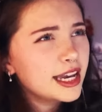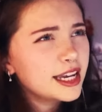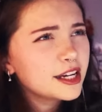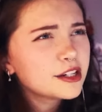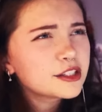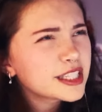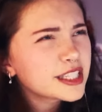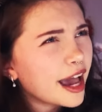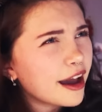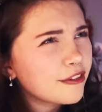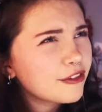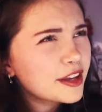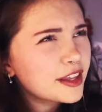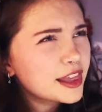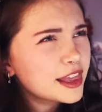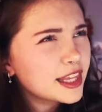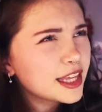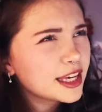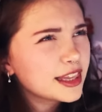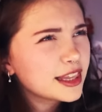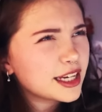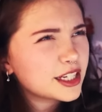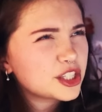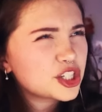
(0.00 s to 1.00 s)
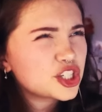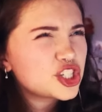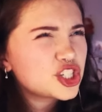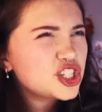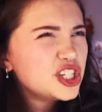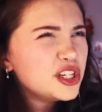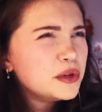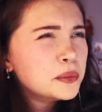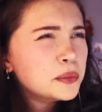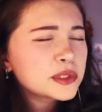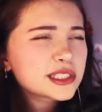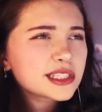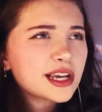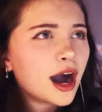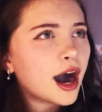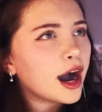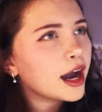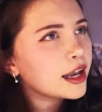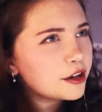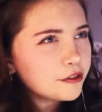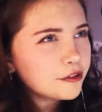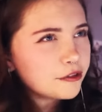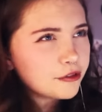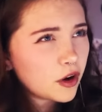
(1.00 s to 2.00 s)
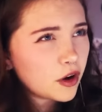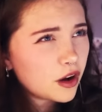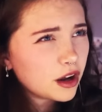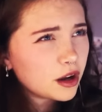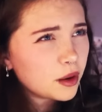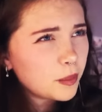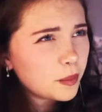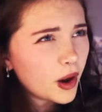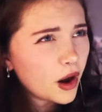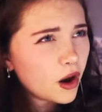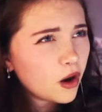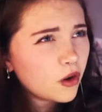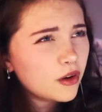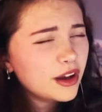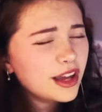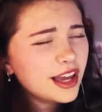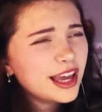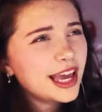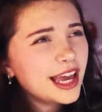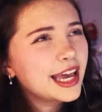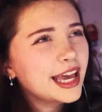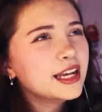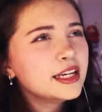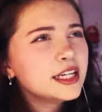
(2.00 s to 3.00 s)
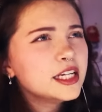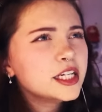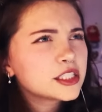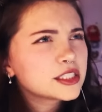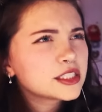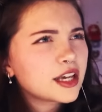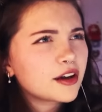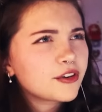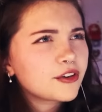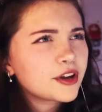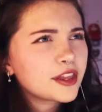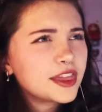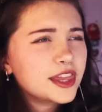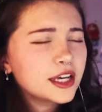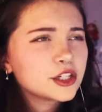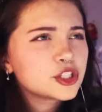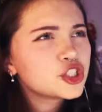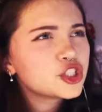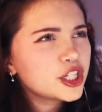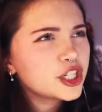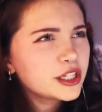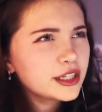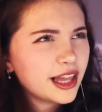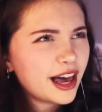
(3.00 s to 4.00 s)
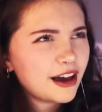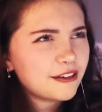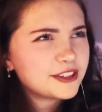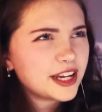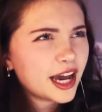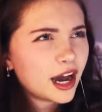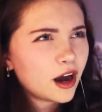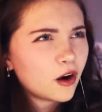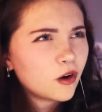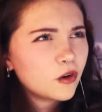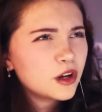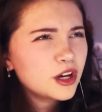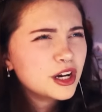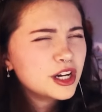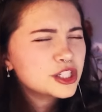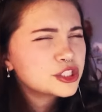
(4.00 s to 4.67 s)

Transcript: everything that she was kind of wrong about and here's everything she left out.